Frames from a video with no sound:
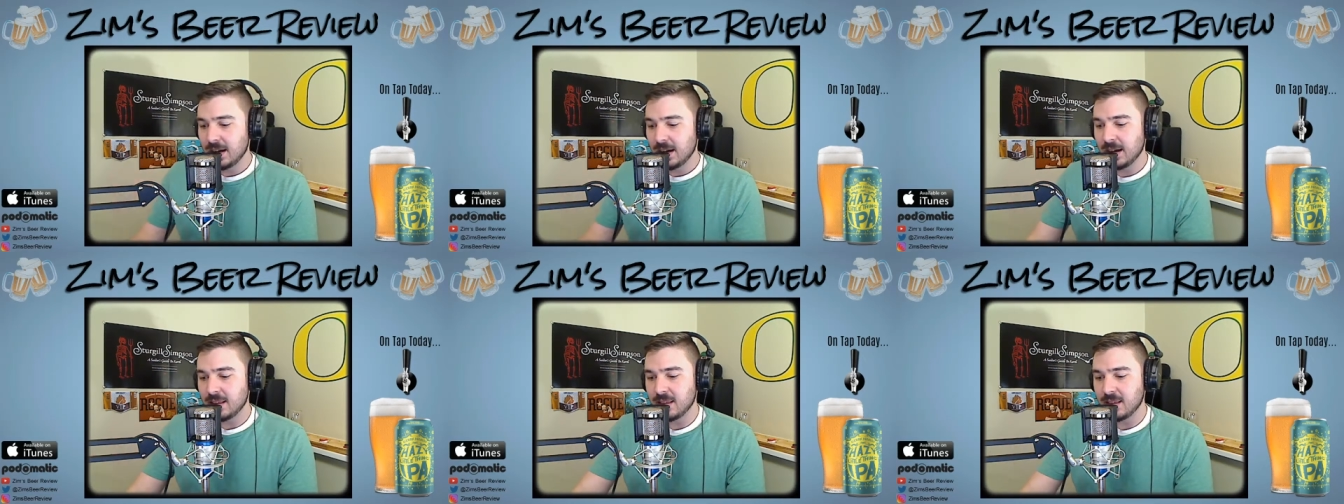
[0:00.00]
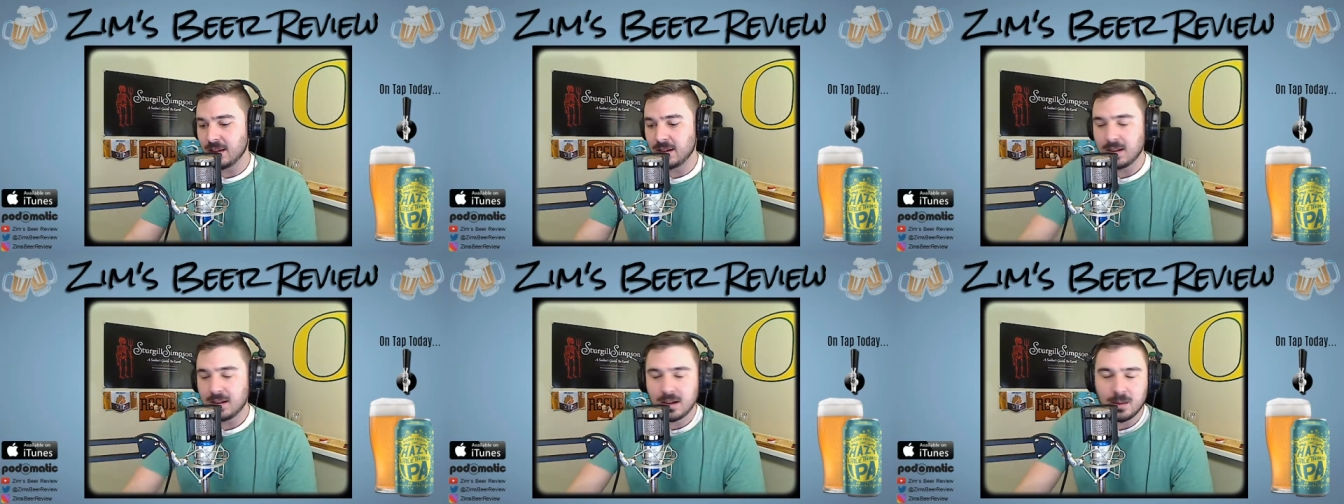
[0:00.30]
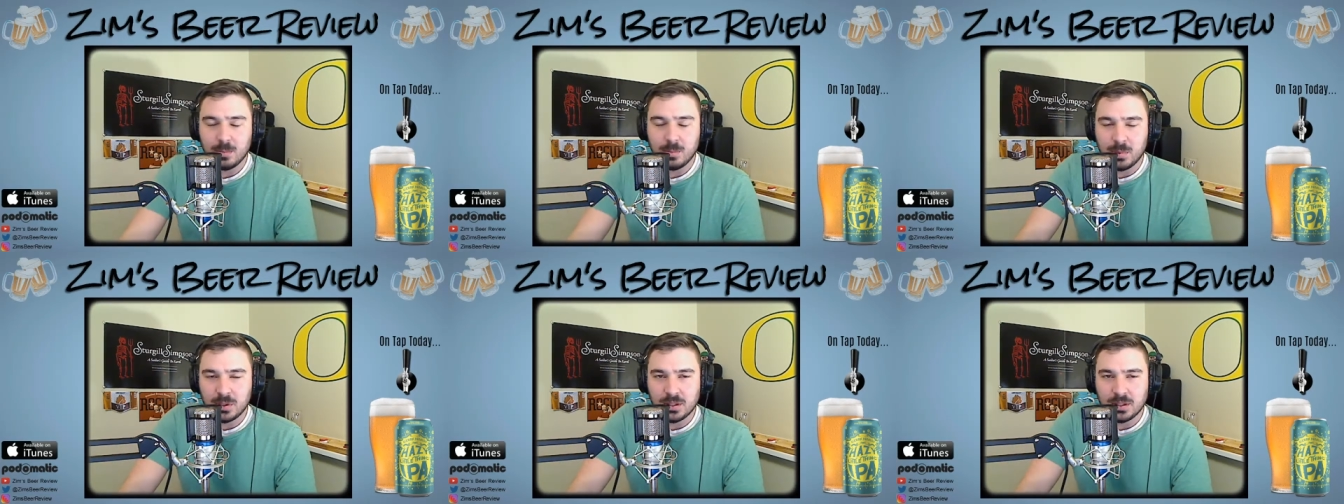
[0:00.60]
I think
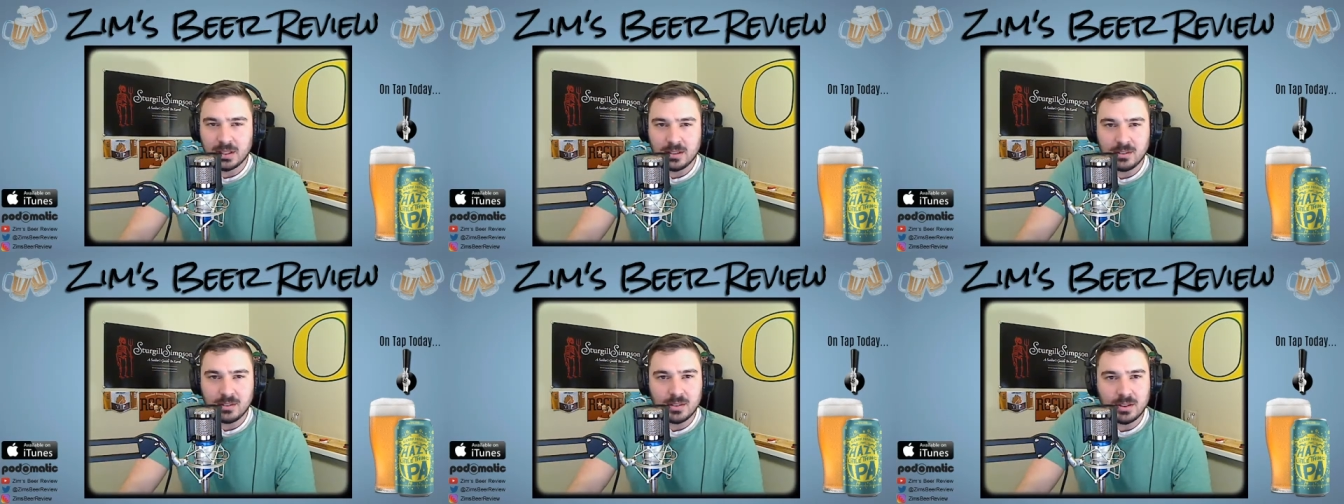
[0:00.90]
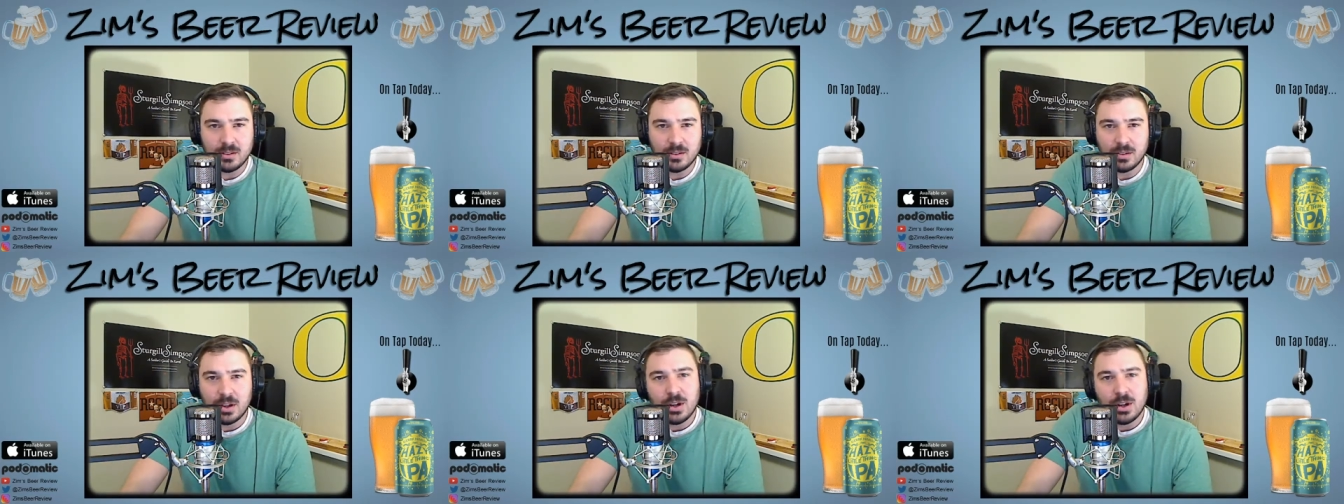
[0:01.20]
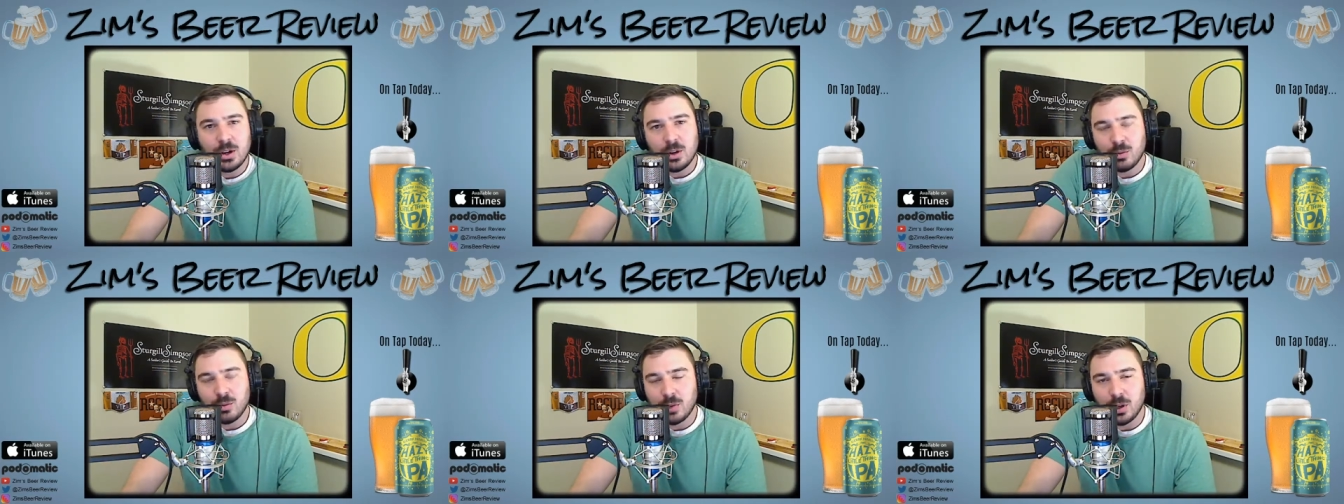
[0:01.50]
buildings and
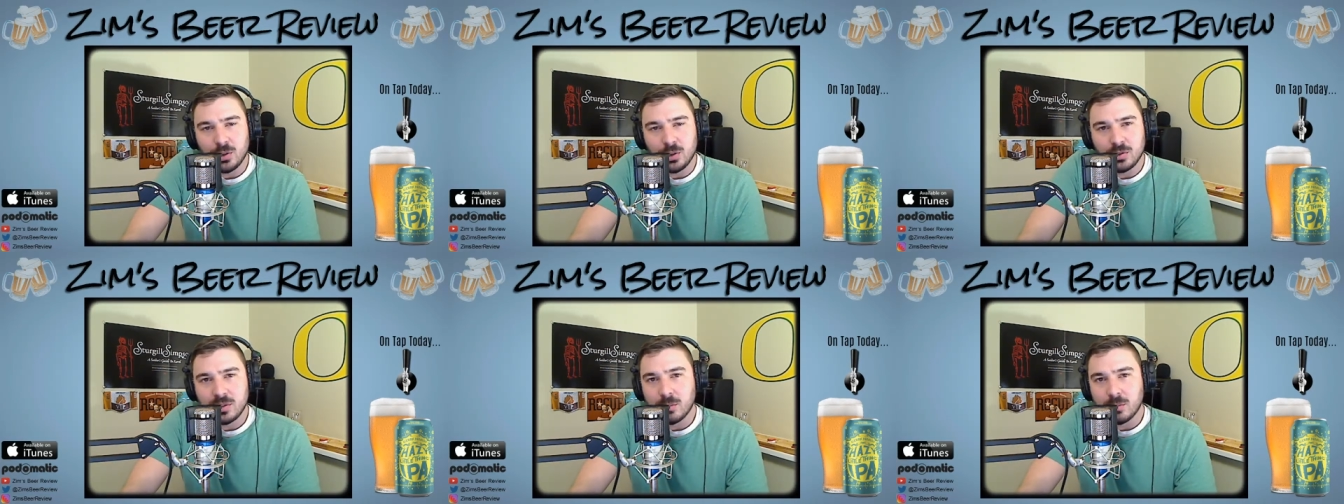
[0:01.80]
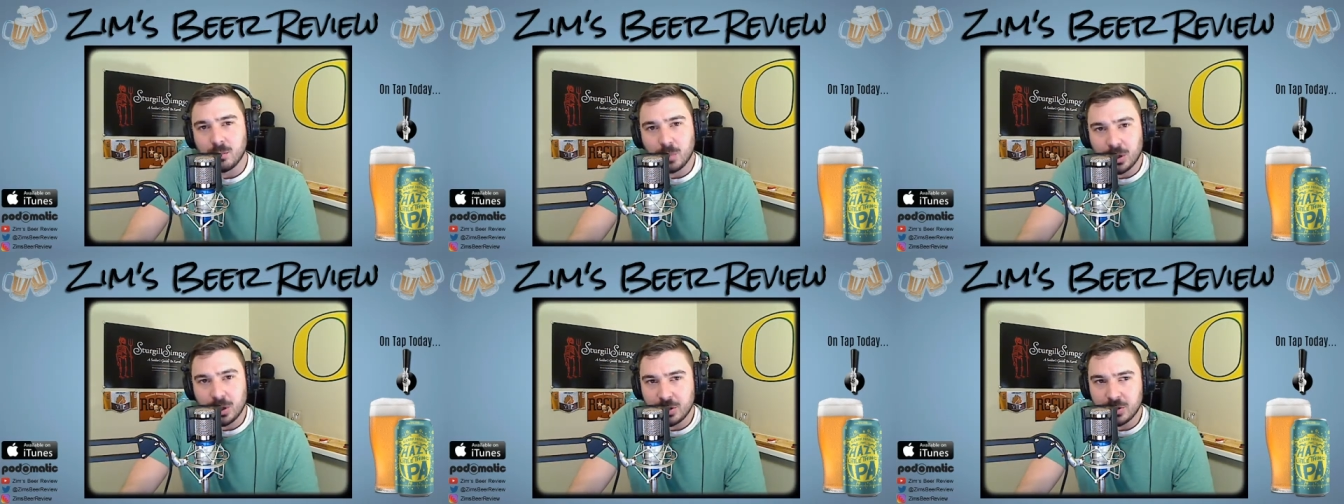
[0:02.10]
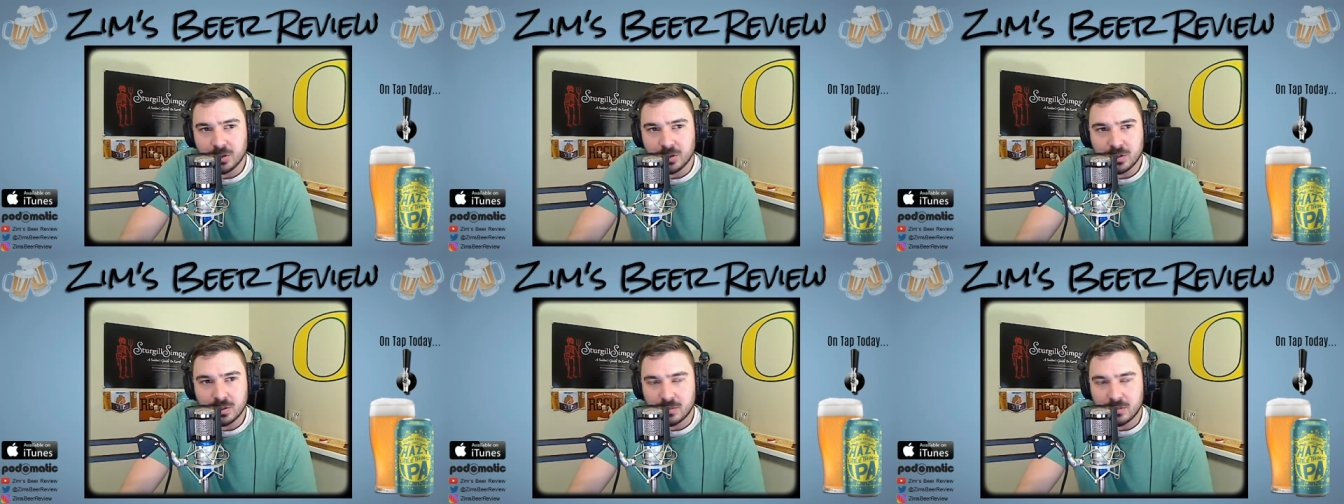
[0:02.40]
roads and
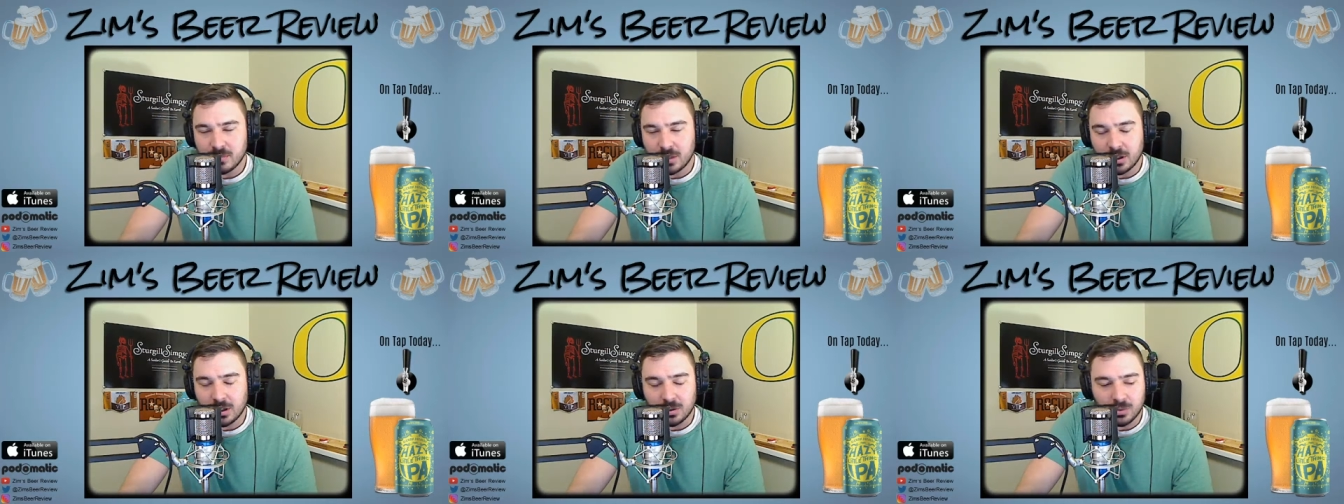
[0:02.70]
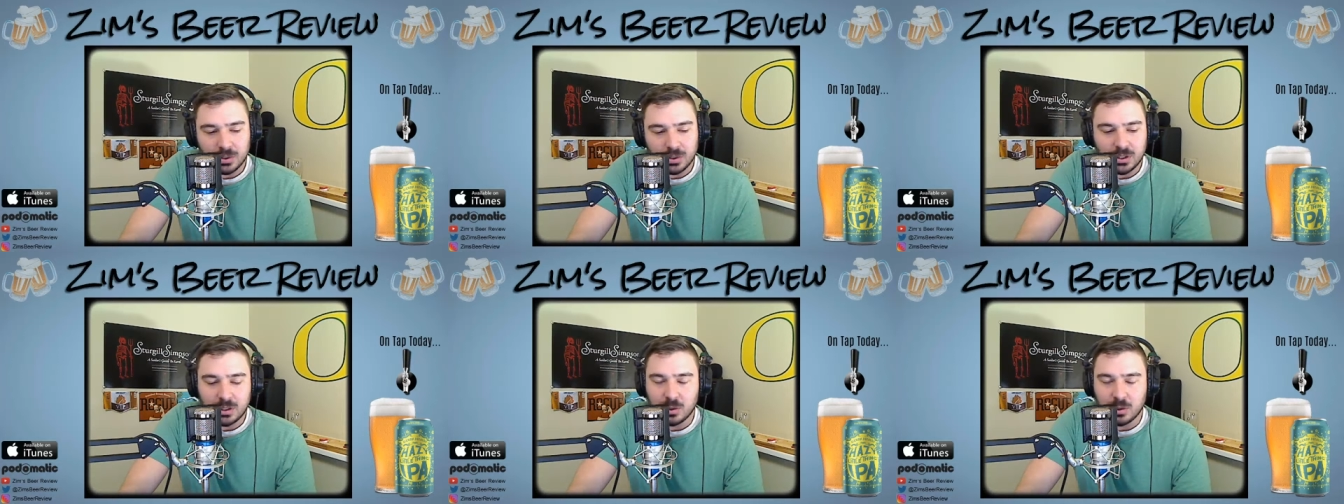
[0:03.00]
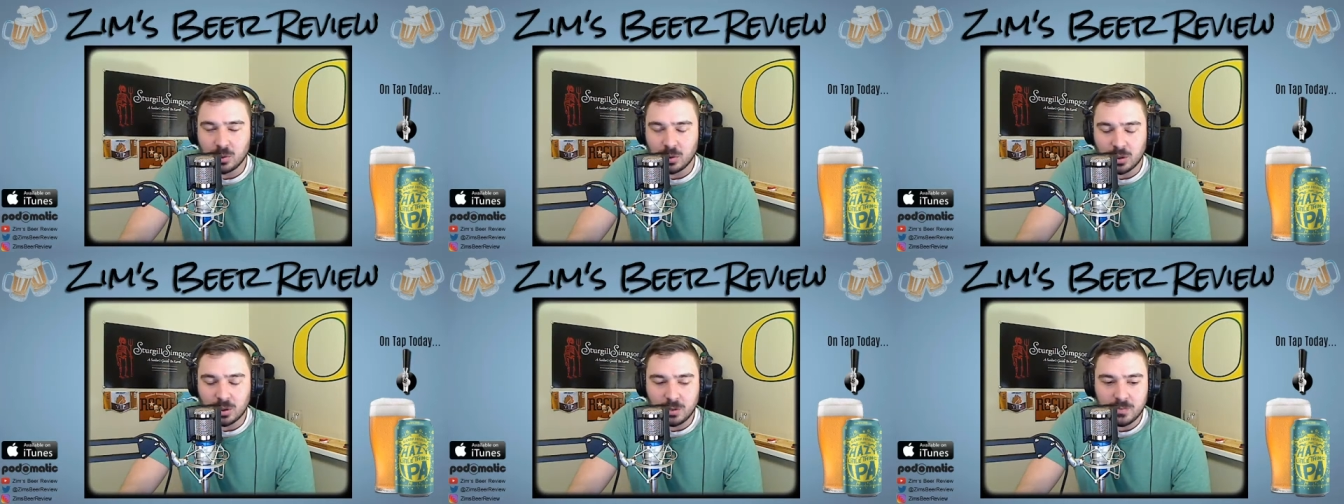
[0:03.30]
bridges are really
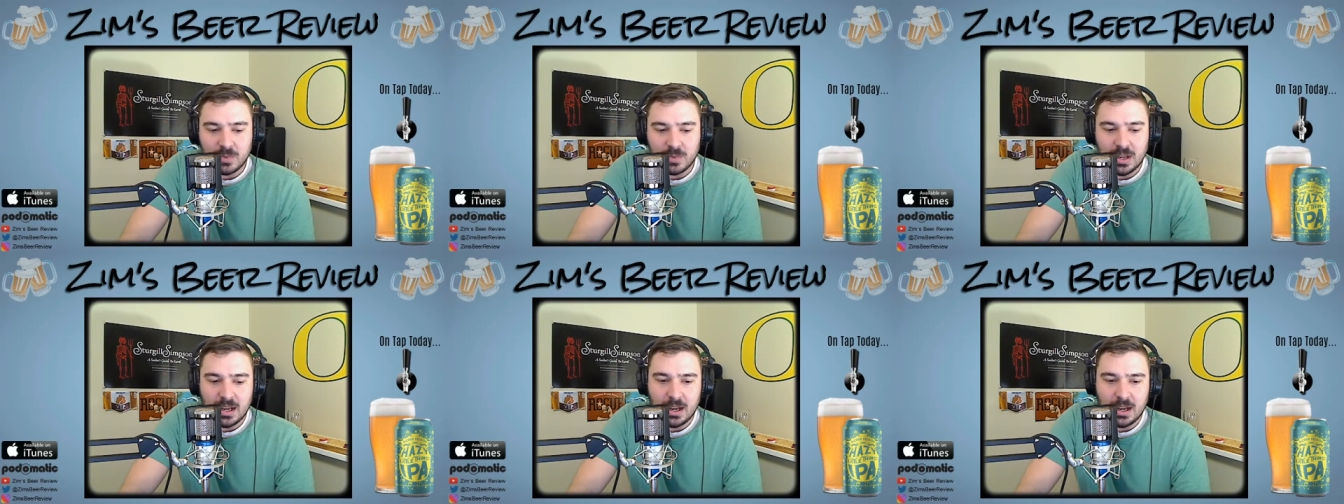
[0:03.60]
cool.